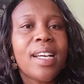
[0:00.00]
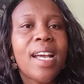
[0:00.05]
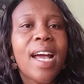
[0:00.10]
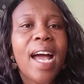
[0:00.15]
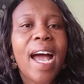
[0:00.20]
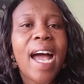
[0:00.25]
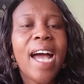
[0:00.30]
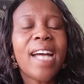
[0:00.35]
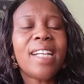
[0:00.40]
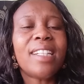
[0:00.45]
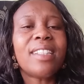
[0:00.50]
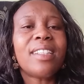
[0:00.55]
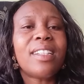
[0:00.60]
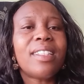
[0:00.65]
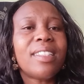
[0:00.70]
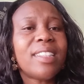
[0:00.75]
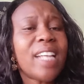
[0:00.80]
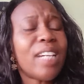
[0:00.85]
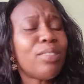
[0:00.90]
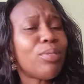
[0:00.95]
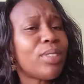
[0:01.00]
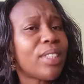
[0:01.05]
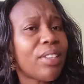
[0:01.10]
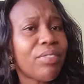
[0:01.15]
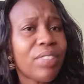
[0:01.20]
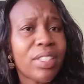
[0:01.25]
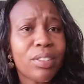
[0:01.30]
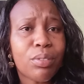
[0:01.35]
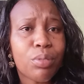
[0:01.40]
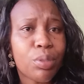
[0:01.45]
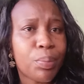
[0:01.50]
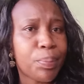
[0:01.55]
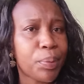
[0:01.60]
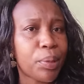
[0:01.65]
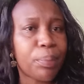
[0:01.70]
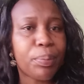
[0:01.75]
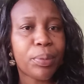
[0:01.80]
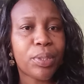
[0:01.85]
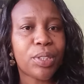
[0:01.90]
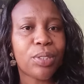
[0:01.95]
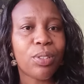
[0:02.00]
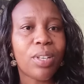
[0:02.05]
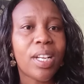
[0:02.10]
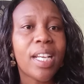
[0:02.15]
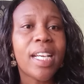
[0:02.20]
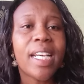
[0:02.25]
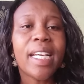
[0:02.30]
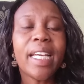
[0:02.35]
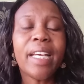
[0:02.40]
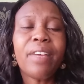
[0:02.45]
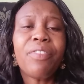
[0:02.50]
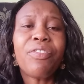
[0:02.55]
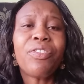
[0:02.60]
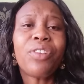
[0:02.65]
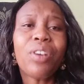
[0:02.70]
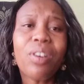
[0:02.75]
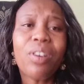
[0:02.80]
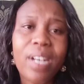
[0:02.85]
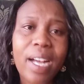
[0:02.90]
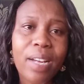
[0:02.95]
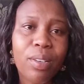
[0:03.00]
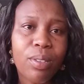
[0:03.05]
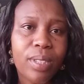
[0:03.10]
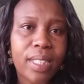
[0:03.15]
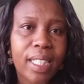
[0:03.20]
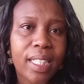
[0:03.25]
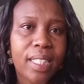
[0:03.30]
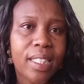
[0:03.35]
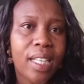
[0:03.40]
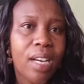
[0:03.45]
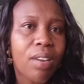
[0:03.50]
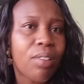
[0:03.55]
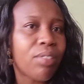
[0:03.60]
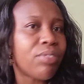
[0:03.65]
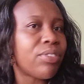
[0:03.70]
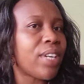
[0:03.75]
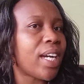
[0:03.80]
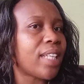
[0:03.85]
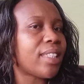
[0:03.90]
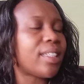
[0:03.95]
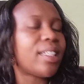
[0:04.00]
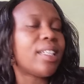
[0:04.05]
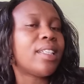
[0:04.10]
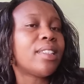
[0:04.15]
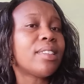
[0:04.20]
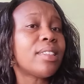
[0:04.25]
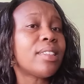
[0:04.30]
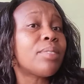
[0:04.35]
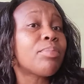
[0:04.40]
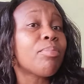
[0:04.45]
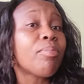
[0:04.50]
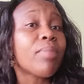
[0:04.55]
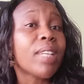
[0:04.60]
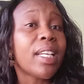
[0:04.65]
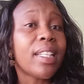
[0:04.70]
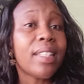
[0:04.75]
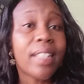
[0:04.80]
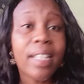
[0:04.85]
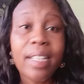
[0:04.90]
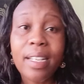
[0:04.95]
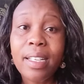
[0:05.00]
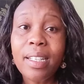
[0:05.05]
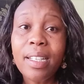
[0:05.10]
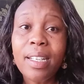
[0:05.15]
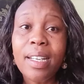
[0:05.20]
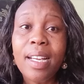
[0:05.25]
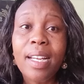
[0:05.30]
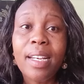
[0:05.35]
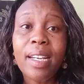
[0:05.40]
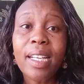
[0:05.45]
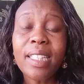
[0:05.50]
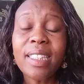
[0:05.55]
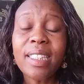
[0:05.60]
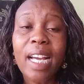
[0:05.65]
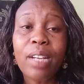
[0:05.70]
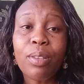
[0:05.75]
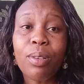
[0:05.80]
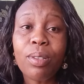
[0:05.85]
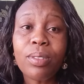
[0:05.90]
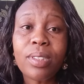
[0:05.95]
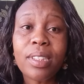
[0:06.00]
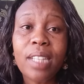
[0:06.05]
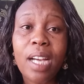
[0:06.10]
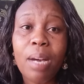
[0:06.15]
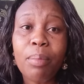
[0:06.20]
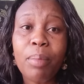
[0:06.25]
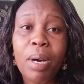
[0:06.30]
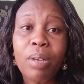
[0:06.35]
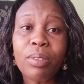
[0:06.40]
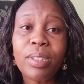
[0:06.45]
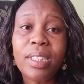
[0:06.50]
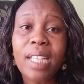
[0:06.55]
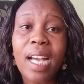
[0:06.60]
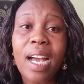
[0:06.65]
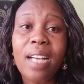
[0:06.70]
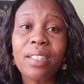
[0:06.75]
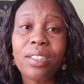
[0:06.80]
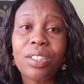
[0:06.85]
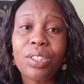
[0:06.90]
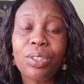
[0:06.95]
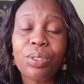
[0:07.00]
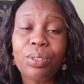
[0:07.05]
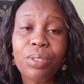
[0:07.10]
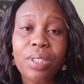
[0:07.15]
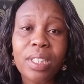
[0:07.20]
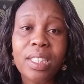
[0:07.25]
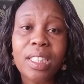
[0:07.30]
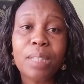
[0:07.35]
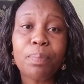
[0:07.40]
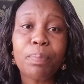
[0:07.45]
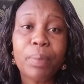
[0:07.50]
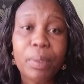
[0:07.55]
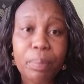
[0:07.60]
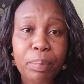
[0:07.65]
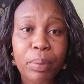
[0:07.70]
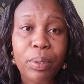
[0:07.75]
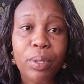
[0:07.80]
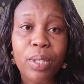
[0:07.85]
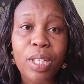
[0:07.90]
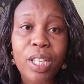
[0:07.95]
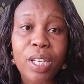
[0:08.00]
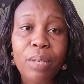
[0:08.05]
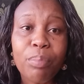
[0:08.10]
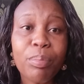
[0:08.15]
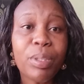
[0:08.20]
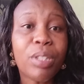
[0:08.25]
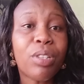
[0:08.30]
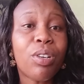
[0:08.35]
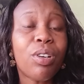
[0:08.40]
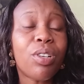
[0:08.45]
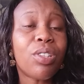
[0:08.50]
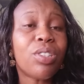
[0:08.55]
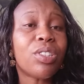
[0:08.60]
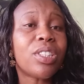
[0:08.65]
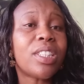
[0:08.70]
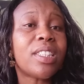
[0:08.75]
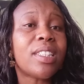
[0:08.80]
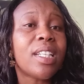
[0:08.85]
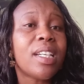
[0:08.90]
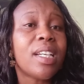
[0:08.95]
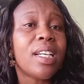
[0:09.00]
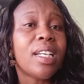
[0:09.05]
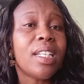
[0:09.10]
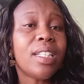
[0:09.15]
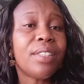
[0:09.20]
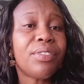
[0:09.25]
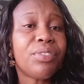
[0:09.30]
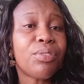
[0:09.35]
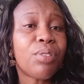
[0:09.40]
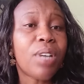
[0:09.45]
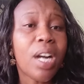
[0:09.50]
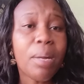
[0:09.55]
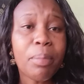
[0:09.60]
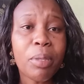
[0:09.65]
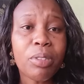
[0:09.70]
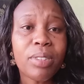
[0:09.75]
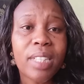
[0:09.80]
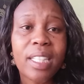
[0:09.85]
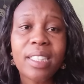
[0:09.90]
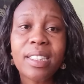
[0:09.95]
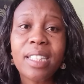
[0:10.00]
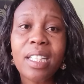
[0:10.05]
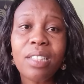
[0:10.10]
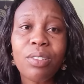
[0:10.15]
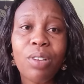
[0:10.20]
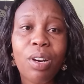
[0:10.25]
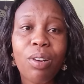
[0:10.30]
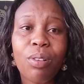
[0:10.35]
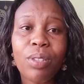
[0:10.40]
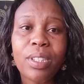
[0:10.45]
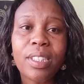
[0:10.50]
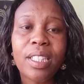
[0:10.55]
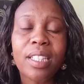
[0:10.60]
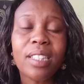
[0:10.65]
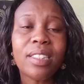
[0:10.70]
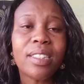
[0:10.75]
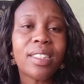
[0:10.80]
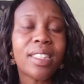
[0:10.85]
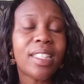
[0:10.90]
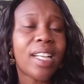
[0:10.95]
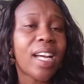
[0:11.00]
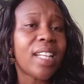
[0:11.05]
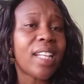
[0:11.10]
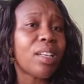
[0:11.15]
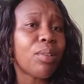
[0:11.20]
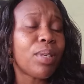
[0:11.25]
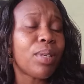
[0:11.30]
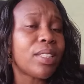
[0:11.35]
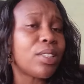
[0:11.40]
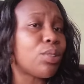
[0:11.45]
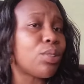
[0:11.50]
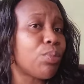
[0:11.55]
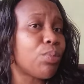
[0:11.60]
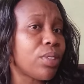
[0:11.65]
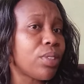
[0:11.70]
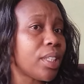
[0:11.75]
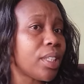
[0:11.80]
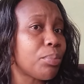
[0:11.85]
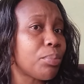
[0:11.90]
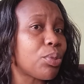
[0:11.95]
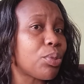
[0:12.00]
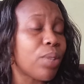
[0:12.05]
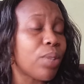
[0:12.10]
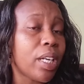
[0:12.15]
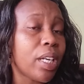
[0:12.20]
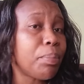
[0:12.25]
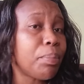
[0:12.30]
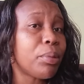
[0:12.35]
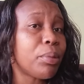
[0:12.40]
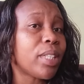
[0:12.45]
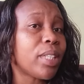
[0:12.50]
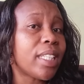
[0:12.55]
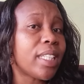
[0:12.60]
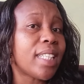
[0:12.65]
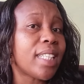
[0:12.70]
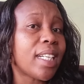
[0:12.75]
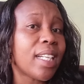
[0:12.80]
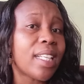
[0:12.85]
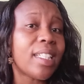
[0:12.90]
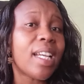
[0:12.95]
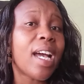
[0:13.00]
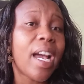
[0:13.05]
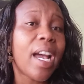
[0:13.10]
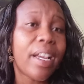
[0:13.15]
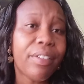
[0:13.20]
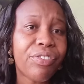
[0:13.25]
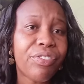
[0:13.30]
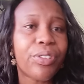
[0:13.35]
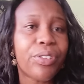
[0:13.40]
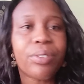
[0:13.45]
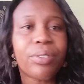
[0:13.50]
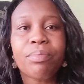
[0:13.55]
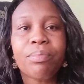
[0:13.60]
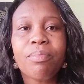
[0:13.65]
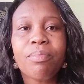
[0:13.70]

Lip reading: and that was a very good proposal. If Ro cannot take care of her things, then let her not come out here and stress people. Because if you come out and tell your audience, in other words, you want them to help you get another iPhone.